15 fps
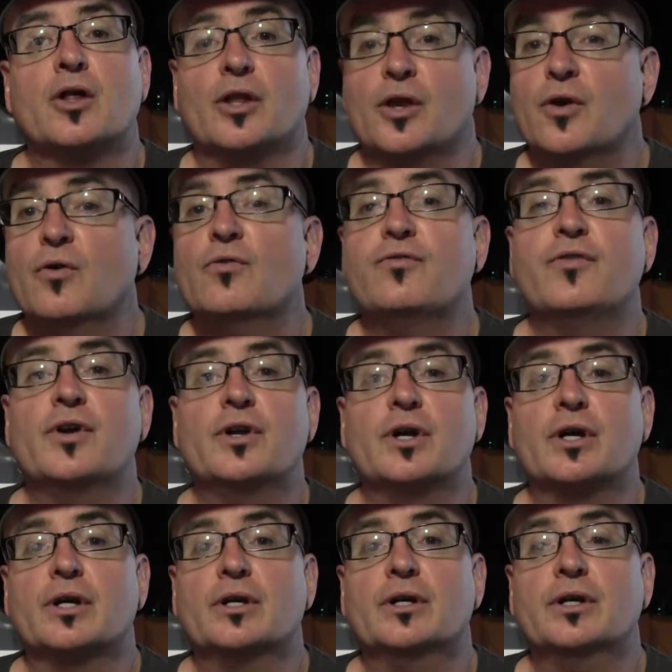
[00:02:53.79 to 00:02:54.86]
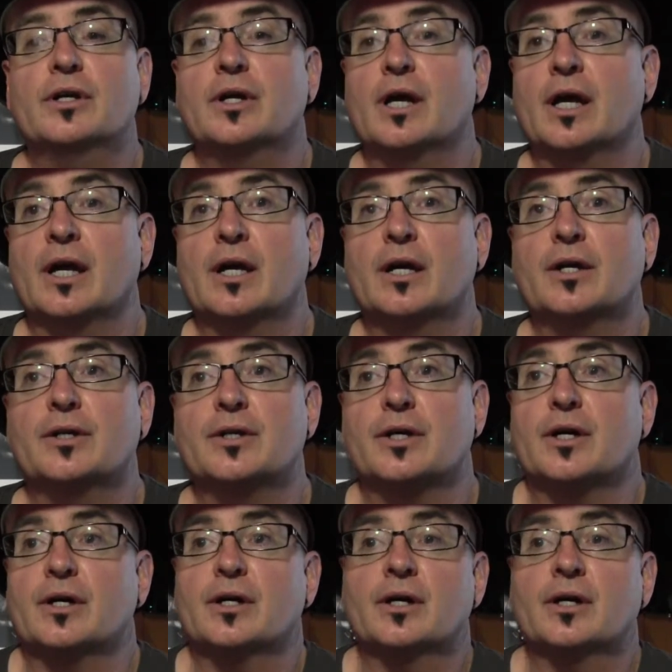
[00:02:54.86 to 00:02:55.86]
They don't fit in, and